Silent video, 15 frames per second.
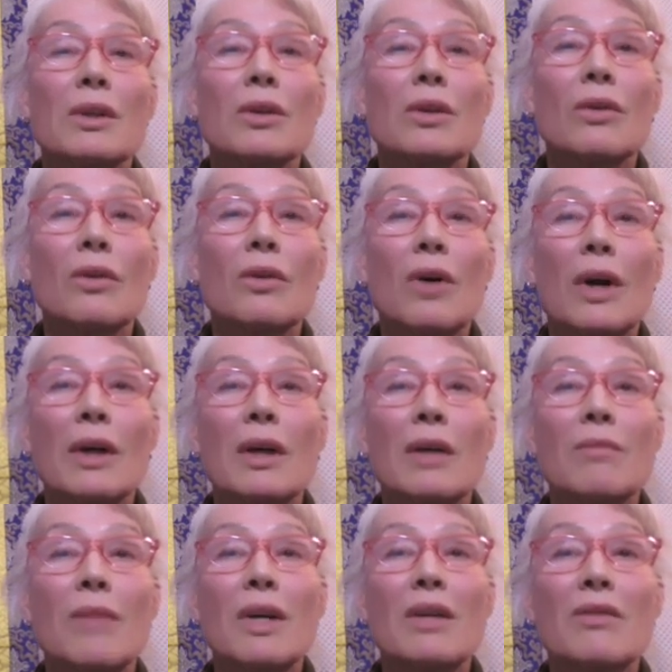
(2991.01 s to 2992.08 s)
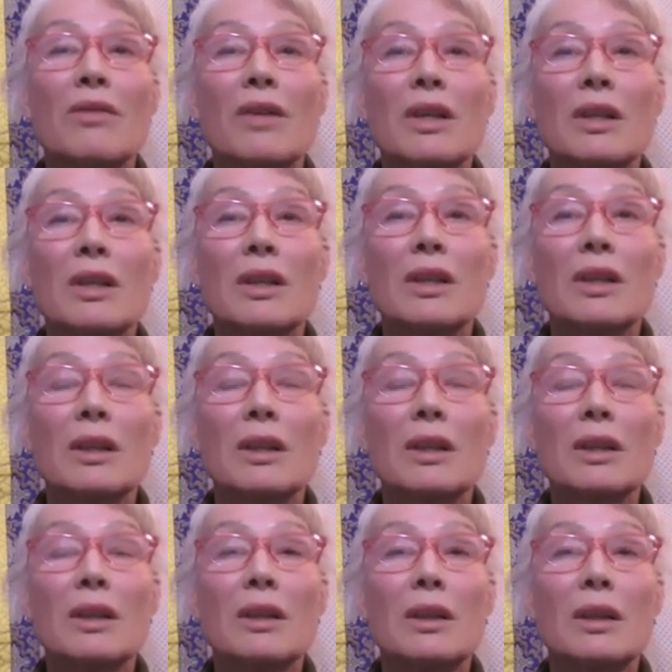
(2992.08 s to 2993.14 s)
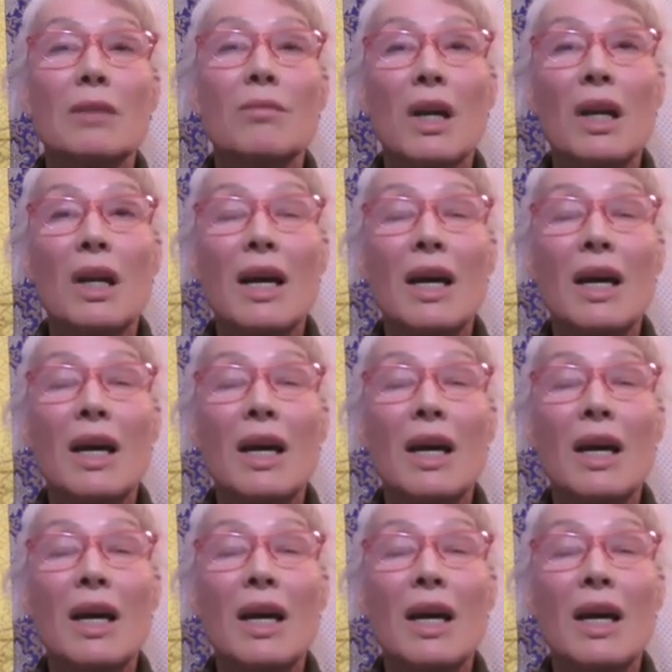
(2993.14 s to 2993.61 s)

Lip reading: so I can manifest it in my life.